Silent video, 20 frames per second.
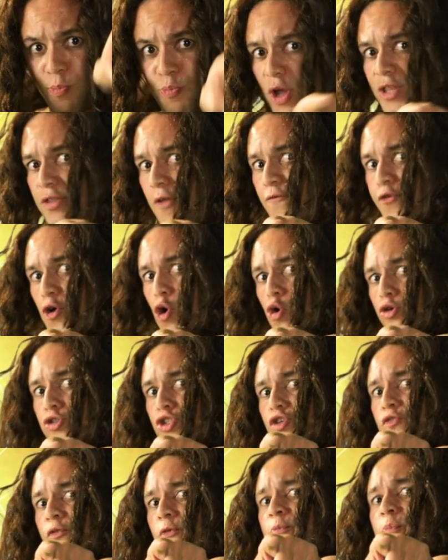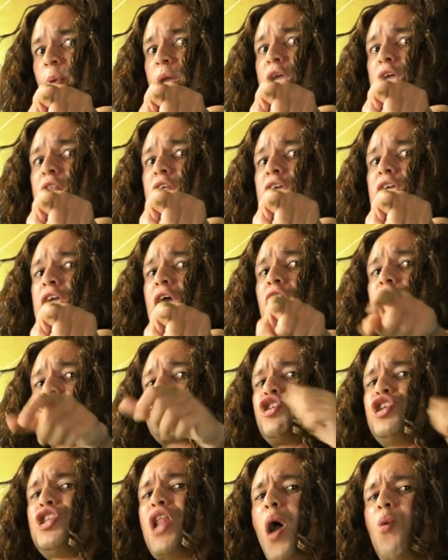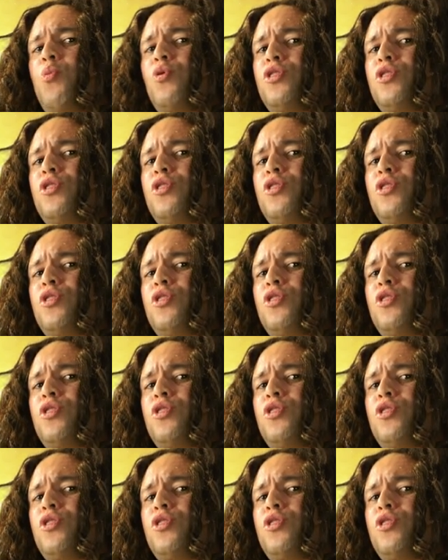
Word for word: bred different horses for speed and gallantry. Now when